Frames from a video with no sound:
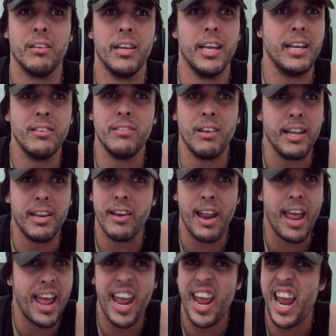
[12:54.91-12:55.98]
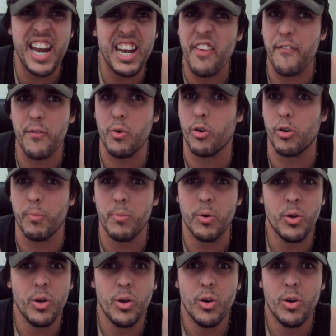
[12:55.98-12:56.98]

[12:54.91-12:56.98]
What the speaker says: in any form.